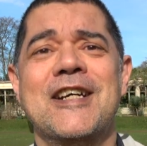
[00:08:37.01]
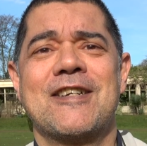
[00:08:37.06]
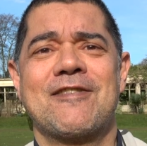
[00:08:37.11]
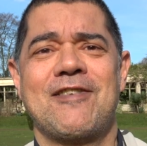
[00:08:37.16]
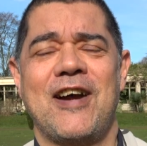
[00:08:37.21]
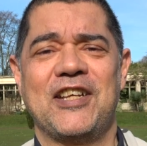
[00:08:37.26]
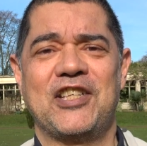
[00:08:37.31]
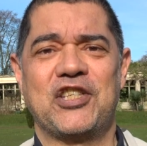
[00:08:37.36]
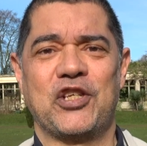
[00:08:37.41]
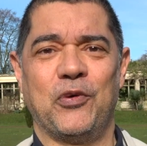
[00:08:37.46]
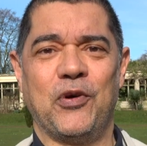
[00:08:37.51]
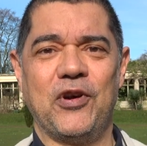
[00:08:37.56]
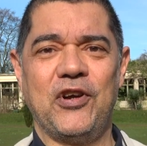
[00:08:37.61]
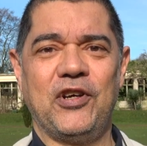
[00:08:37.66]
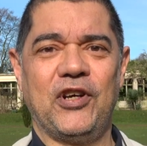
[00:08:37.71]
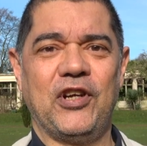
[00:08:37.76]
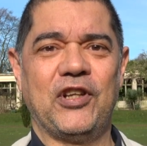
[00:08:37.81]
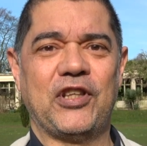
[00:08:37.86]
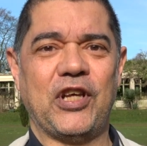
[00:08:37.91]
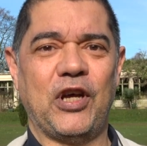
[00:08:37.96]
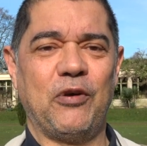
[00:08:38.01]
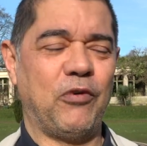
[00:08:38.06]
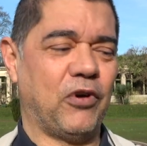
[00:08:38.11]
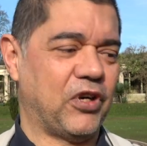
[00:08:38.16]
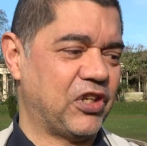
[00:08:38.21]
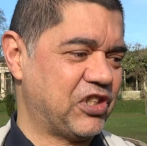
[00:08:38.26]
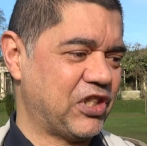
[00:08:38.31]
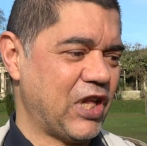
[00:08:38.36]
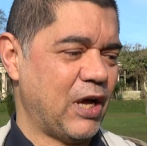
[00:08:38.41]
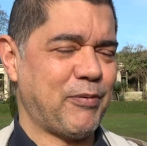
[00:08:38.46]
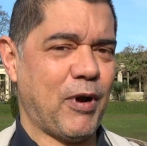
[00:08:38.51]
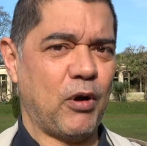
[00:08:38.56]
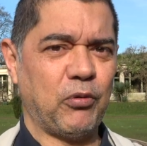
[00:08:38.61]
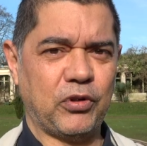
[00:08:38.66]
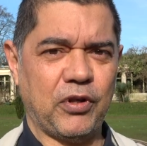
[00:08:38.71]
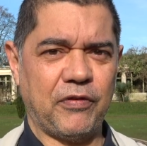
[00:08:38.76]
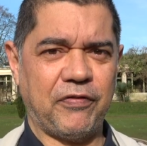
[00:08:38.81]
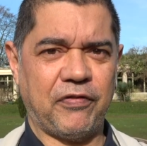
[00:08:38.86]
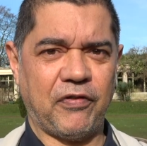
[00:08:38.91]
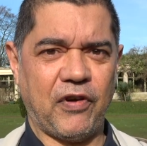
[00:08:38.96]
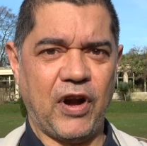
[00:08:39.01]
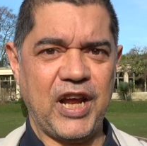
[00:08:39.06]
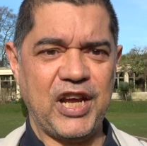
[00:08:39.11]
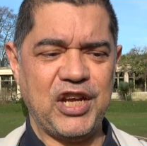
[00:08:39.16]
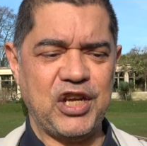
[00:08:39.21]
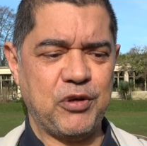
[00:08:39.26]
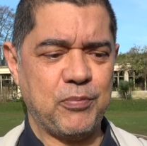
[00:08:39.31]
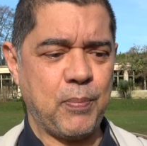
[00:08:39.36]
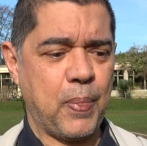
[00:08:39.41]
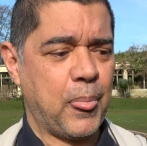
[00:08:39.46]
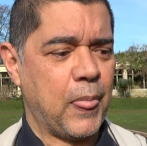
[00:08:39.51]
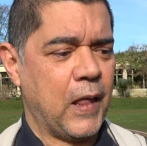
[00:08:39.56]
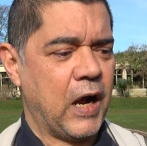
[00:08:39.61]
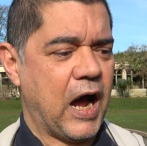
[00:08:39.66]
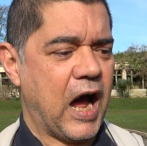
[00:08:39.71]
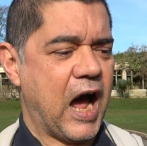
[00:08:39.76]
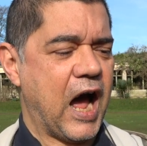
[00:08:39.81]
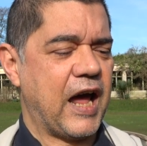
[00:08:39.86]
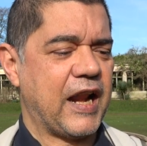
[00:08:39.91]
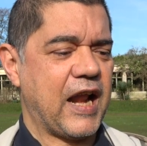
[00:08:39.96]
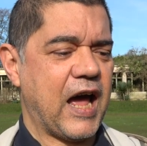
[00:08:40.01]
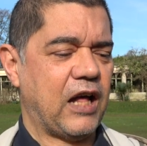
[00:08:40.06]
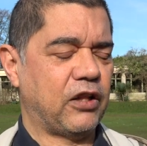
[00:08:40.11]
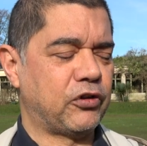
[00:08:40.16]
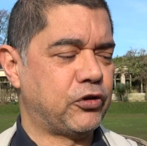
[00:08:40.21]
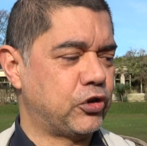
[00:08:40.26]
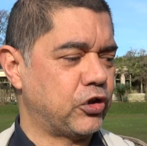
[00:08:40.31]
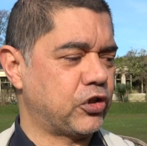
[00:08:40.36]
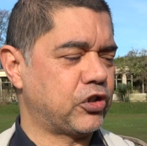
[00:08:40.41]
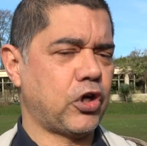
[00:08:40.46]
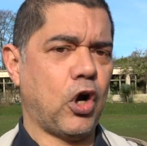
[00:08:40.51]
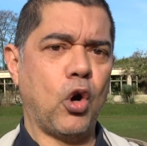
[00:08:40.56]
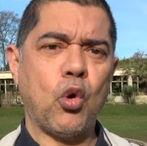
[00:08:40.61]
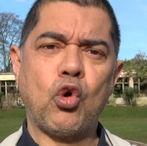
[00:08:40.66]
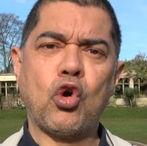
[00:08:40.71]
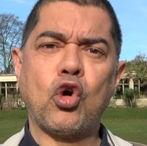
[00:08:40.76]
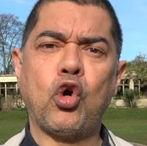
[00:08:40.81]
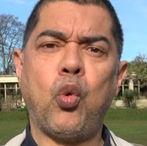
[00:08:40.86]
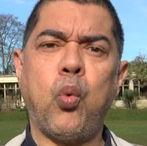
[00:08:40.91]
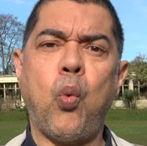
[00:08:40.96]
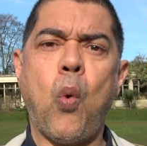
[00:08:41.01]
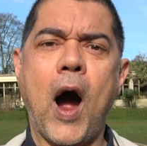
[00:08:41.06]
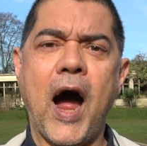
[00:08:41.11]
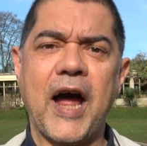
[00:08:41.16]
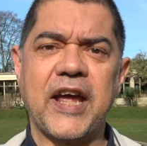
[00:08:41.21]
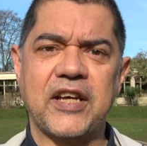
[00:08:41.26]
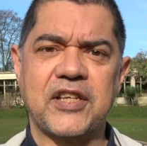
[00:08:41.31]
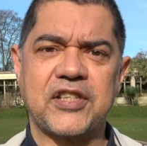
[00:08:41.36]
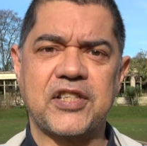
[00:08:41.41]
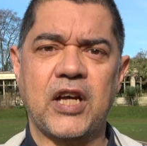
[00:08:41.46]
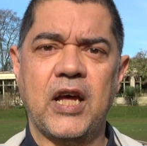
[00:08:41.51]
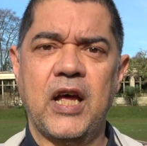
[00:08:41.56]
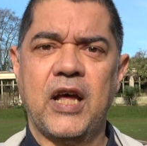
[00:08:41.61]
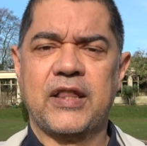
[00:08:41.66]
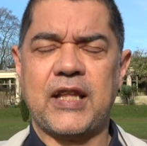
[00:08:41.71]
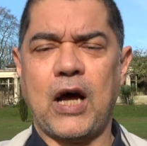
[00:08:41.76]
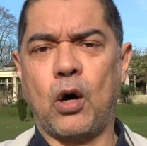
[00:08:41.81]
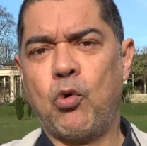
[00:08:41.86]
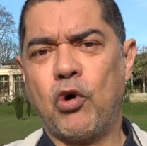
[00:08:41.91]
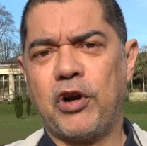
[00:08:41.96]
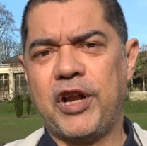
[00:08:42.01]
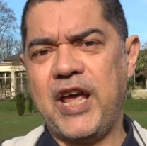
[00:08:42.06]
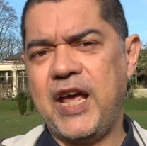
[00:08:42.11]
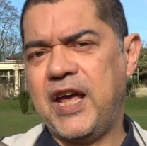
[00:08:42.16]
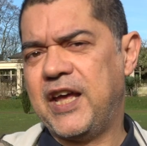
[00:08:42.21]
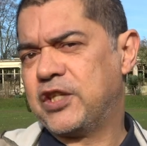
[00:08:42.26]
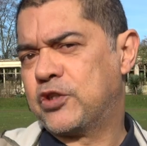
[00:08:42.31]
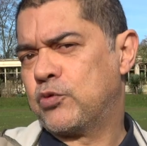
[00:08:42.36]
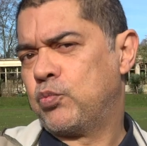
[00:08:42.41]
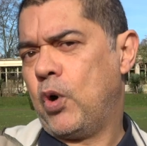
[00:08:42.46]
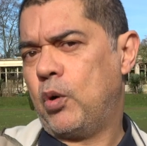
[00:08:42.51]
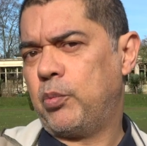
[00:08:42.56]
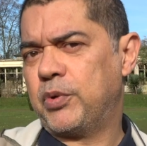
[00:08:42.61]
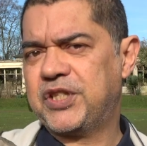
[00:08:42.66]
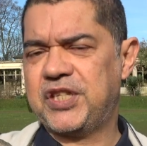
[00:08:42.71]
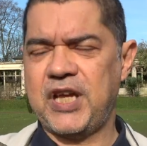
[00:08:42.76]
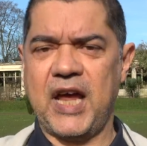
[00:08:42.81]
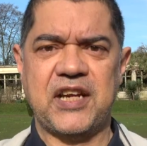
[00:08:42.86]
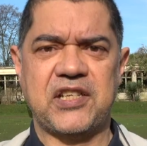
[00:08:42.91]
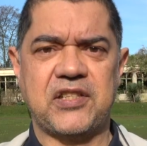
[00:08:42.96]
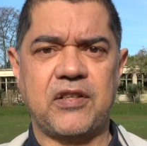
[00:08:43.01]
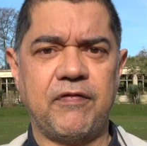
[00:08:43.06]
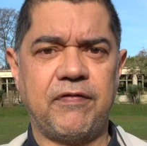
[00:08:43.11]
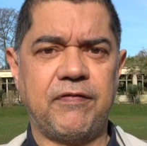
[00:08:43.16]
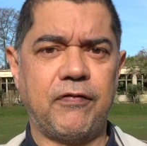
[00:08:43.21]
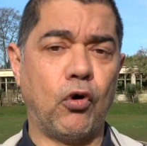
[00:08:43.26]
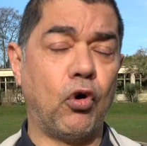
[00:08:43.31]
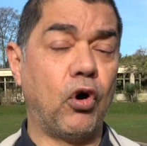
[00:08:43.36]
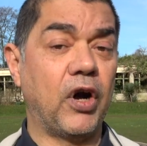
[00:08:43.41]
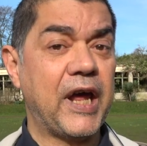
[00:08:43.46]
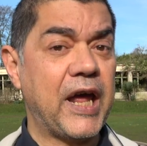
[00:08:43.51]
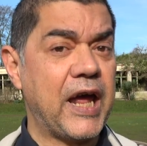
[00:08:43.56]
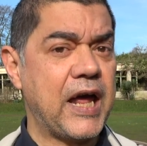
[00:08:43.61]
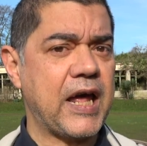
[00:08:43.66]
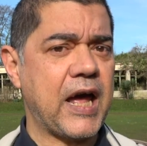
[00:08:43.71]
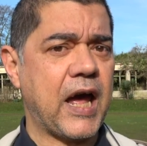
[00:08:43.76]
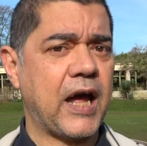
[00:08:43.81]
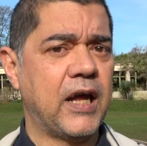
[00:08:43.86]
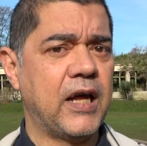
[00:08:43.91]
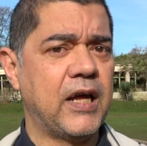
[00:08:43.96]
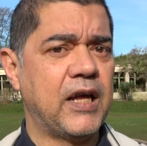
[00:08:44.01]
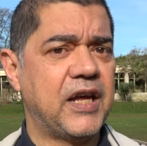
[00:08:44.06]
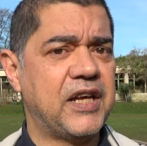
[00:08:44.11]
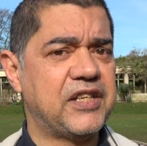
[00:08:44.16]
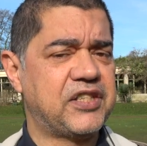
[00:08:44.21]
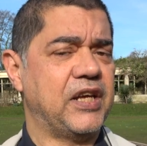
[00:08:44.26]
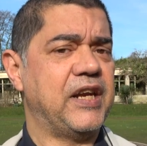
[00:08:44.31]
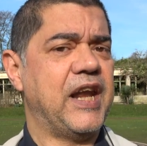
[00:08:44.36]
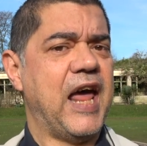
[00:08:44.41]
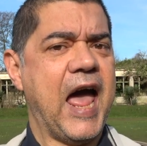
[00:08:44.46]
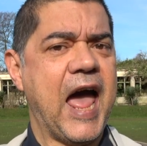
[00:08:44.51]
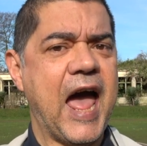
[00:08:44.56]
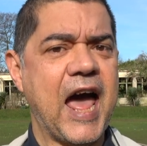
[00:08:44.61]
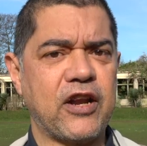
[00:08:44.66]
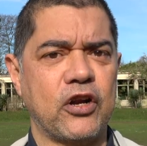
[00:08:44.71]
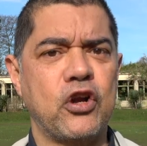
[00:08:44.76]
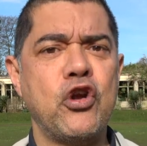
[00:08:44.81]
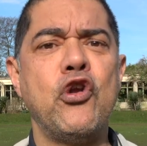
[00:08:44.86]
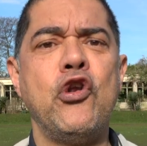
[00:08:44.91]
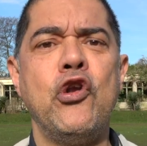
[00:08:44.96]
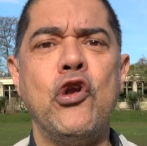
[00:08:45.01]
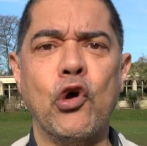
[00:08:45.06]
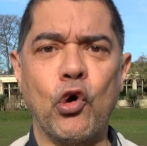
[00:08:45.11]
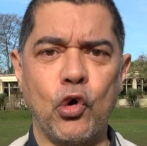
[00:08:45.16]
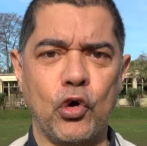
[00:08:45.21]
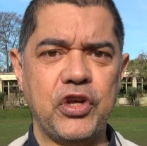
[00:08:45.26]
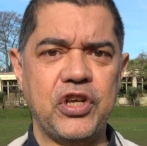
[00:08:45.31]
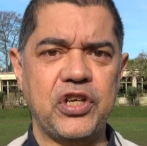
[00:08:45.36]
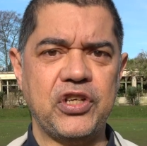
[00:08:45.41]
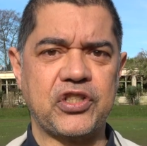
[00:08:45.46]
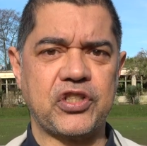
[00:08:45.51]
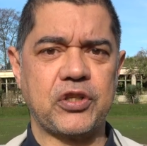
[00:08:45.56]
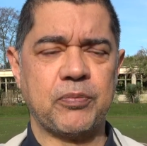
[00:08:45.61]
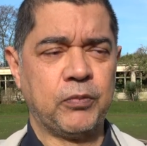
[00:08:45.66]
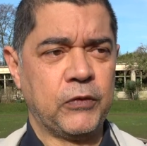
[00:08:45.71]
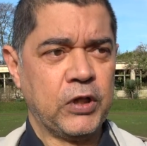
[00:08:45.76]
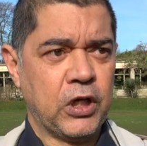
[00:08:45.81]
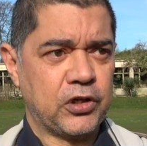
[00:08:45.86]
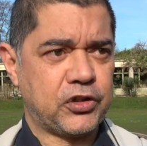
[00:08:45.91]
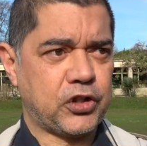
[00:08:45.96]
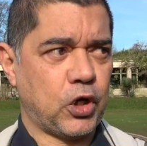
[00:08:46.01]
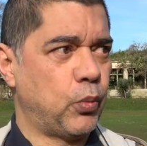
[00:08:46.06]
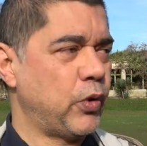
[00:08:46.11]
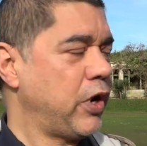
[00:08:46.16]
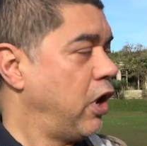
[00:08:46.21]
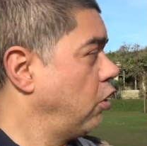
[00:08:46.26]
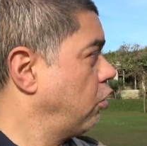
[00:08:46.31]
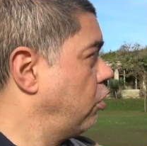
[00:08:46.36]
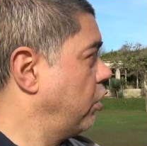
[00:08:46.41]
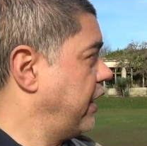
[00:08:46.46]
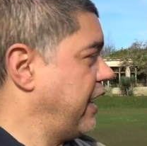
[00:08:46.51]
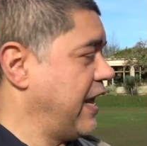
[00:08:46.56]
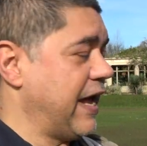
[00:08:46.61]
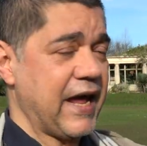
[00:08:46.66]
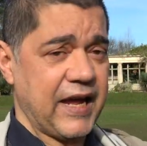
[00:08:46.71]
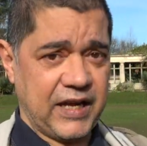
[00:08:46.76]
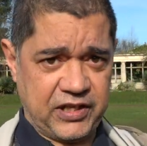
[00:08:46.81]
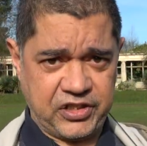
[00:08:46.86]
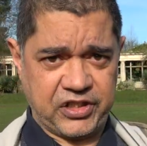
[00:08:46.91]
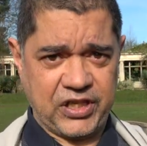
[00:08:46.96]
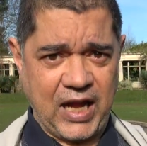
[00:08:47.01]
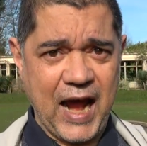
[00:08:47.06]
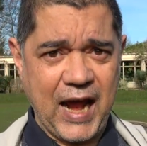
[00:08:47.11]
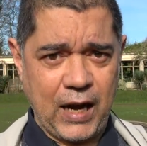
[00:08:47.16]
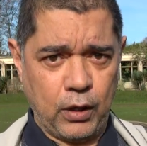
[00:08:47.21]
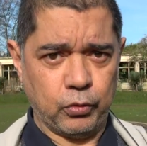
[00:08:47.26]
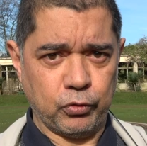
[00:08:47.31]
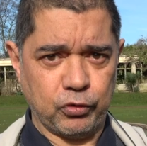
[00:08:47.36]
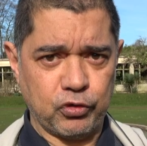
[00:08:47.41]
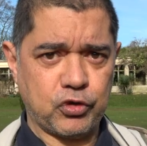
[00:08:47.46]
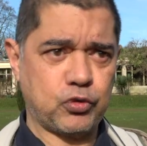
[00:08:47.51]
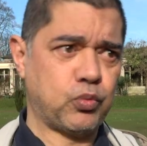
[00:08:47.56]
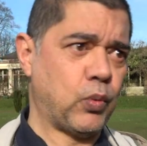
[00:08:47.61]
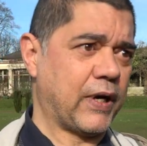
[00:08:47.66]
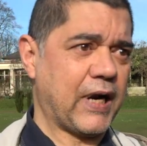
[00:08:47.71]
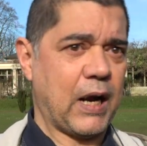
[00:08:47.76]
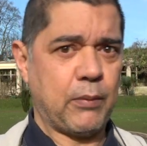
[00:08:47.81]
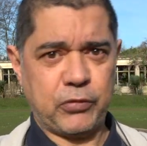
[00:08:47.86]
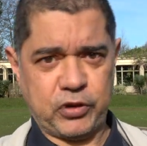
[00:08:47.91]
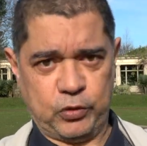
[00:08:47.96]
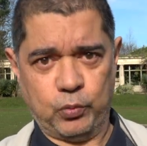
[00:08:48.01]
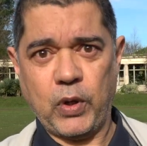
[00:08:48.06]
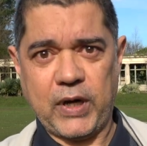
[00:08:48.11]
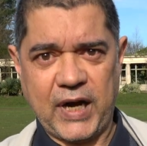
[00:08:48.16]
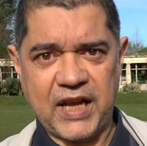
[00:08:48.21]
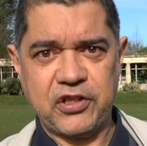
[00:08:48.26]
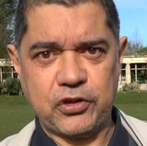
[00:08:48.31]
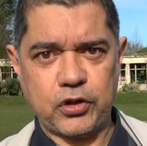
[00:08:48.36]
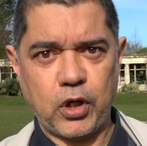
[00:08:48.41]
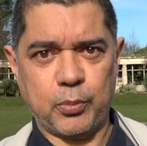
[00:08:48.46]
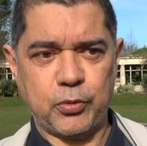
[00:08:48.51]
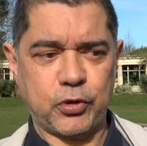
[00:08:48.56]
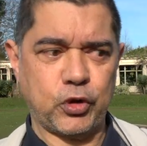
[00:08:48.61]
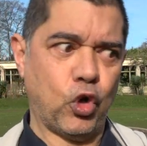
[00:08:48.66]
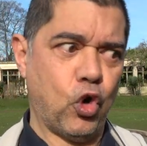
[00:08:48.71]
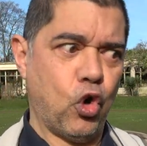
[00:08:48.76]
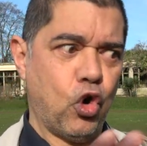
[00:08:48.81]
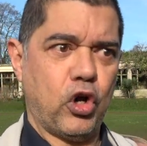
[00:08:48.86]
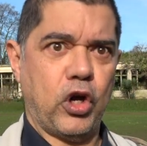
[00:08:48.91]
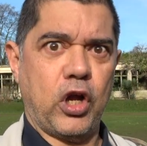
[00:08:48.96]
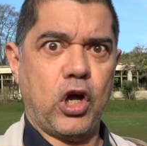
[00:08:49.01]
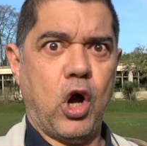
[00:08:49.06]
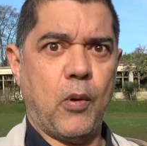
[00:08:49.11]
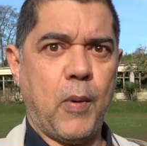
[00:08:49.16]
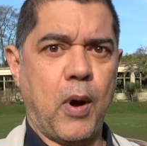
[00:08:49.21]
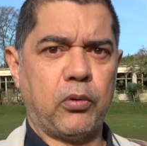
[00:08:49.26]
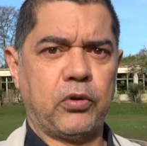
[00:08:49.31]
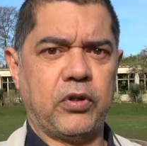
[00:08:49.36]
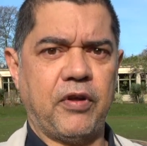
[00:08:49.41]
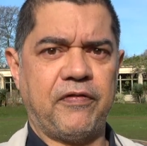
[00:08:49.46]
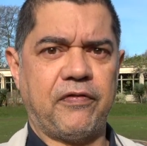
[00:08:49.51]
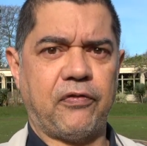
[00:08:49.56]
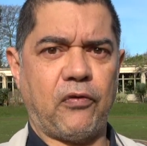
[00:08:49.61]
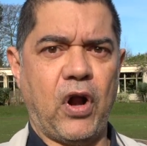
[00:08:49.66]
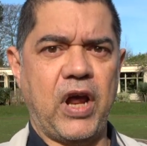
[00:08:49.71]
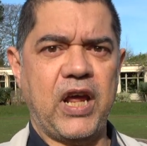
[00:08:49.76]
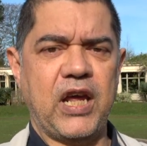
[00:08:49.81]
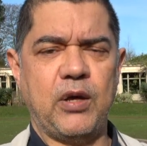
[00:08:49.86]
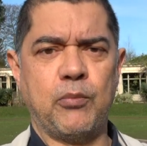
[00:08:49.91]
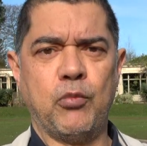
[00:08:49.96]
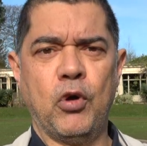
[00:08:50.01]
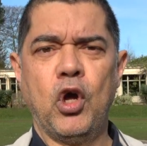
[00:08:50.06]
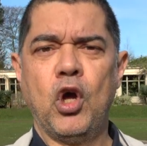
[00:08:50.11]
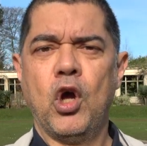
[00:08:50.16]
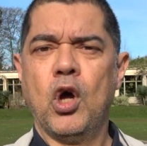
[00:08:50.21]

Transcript: Right, so what I'm gonna do, I'm gonna step out the frame and I'll just go quiet. Now what it is, what we're testing for here is inherent noise. So we are gonna hear sounds when, I'm, when I stop talking and go out the frame.